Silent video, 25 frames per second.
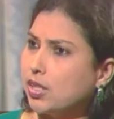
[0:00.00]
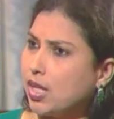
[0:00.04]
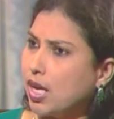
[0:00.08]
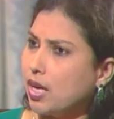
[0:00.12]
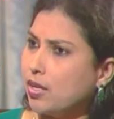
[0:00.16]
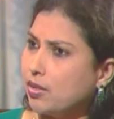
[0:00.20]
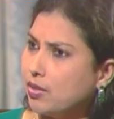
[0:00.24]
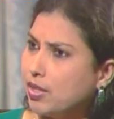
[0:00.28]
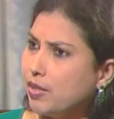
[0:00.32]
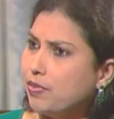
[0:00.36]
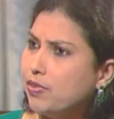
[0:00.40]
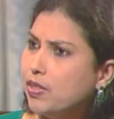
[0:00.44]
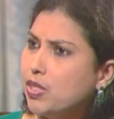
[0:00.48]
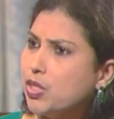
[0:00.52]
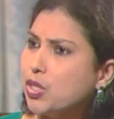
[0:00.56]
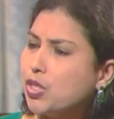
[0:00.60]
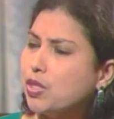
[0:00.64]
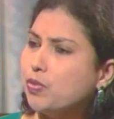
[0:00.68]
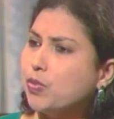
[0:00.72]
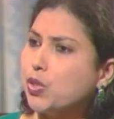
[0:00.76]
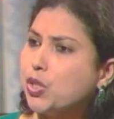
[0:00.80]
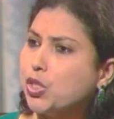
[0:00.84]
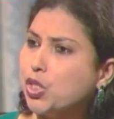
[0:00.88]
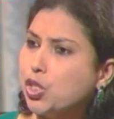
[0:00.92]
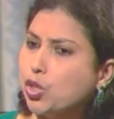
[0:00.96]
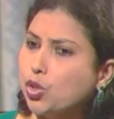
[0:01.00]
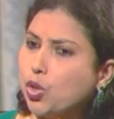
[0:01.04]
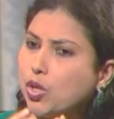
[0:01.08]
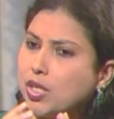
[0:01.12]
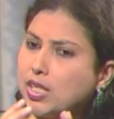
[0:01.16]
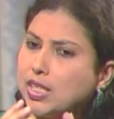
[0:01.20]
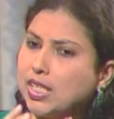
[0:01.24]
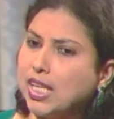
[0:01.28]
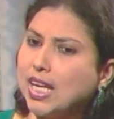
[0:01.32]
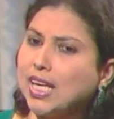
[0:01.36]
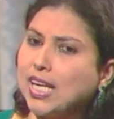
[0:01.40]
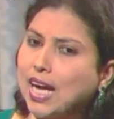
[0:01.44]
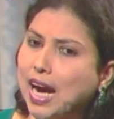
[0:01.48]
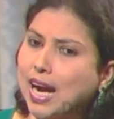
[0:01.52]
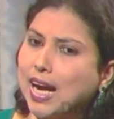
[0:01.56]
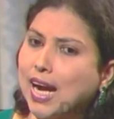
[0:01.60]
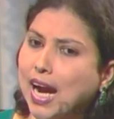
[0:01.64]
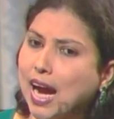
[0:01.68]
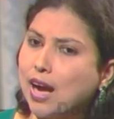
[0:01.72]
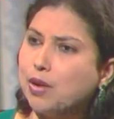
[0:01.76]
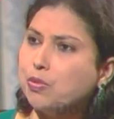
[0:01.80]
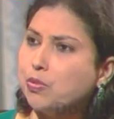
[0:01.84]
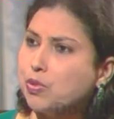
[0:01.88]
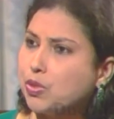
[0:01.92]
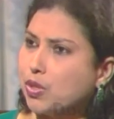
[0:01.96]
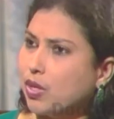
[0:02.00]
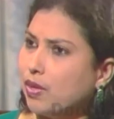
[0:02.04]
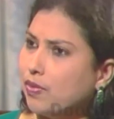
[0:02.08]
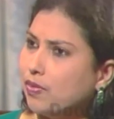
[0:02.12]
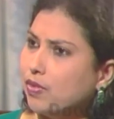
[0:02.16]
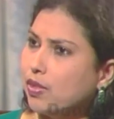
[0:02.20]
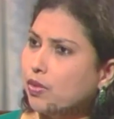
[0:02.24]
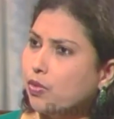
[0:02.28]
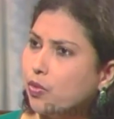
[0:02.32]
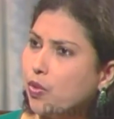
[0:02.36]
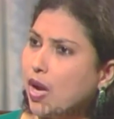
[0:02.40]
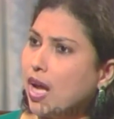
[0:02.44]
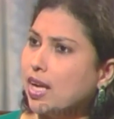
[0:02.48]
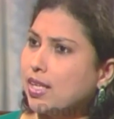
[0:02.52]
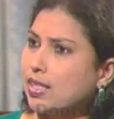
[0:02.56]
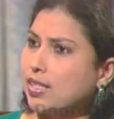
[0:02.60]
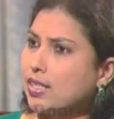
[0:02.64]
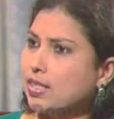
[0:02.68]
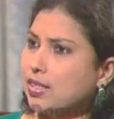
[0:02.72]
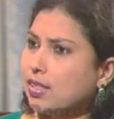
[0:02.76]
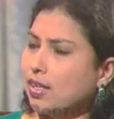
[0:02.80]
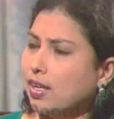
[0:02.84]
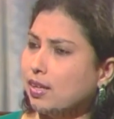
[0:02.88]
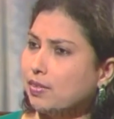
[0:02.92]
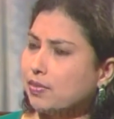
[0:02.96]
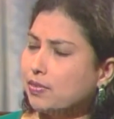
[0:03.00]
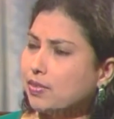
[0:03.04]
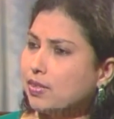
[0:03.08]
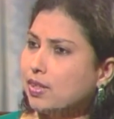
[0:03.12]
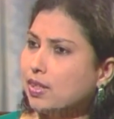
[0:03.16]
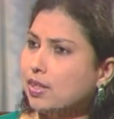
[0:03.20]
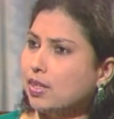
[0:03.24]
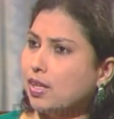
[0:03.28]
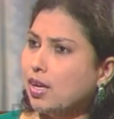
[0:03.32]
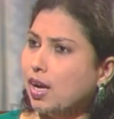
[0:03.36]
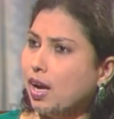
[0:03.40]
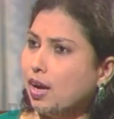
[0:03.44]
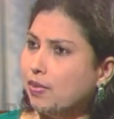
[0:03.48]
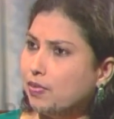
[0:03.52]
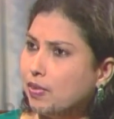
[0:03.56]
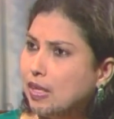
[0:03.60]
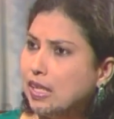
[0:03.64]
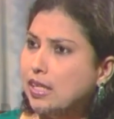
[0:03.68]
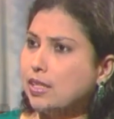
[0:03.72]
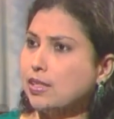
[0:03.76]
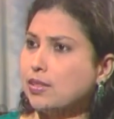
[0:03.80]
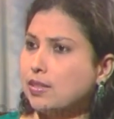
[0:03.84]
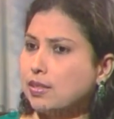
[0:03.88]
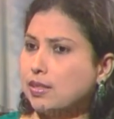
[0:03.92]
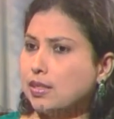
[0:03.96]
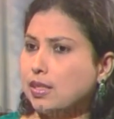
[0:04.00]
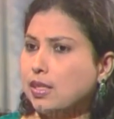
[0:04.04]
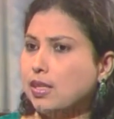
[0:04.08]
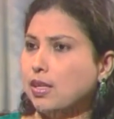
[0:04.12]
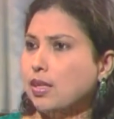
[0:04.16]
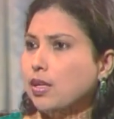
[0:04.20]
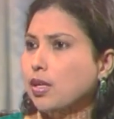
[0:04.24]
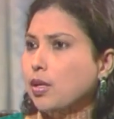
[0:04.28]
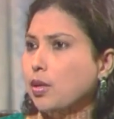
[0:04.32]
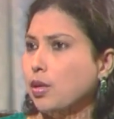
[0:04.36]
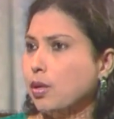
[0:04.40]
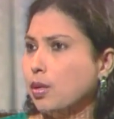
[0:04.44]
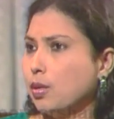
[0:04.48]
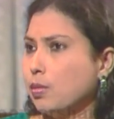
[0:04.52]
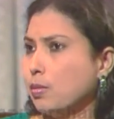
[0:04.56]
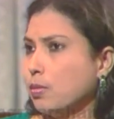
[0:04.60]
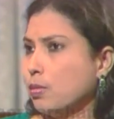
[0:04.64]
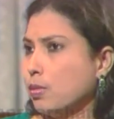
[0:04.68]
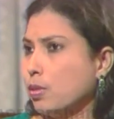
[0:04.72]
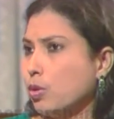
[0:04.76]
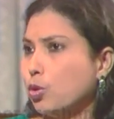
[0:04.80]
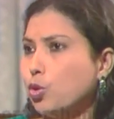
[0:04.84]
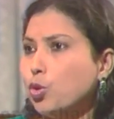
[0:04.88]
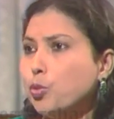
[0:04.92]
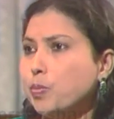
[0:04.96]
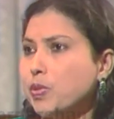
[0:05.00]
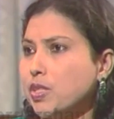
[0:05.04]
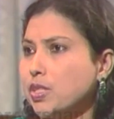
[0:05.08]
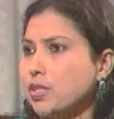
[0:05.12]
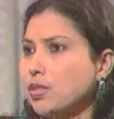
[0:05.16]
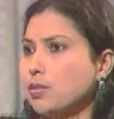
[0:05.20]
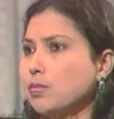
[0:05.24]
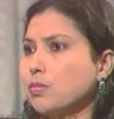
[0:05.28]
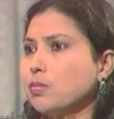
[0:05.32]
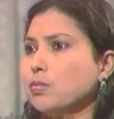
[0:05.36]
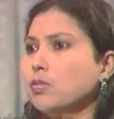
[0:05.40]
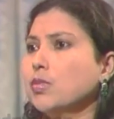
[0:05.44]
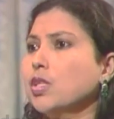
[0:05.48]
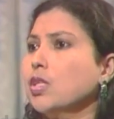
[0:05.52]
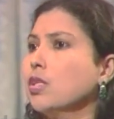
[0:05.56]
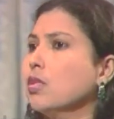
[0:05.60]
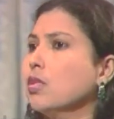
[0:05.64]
a definition which did not take account of the reality of Indian groupism,